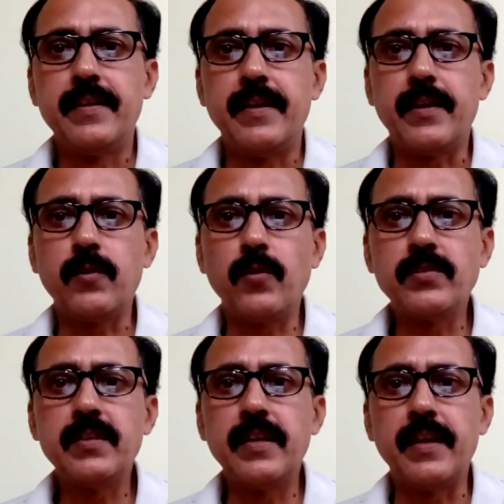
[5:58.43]
Across
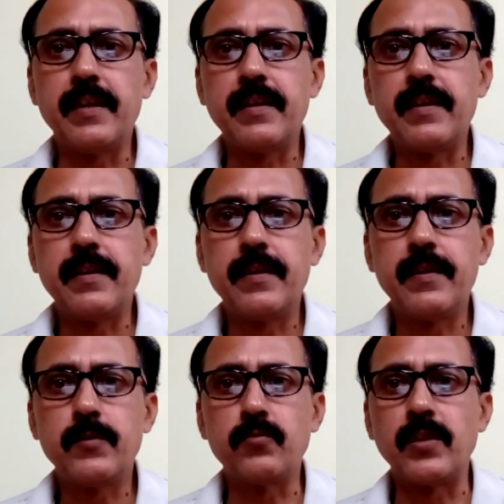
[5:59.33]
the lane
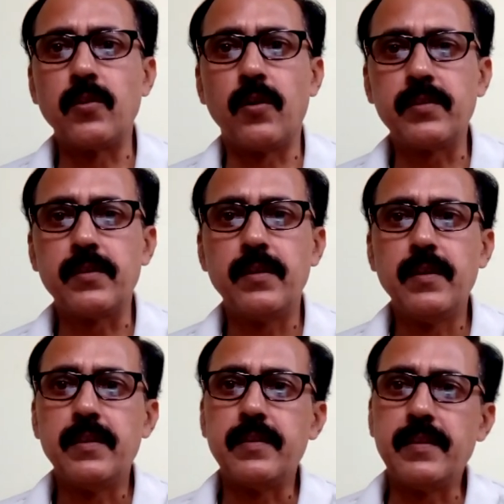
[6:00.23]
to the north,
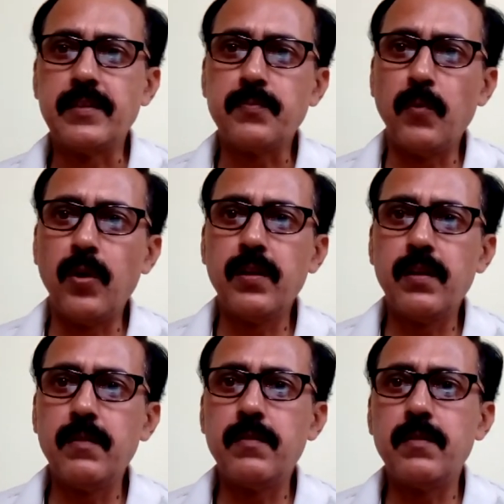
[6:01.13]
there is a
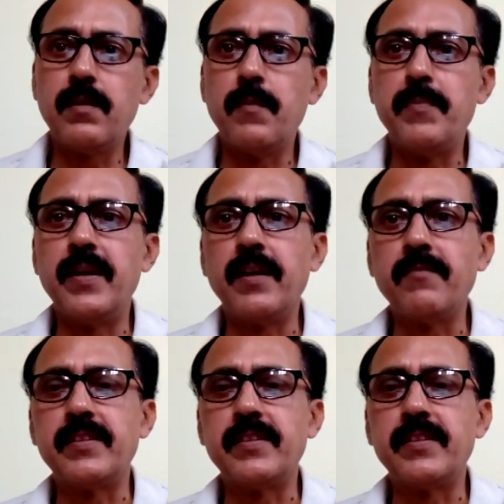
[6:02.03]
smaller building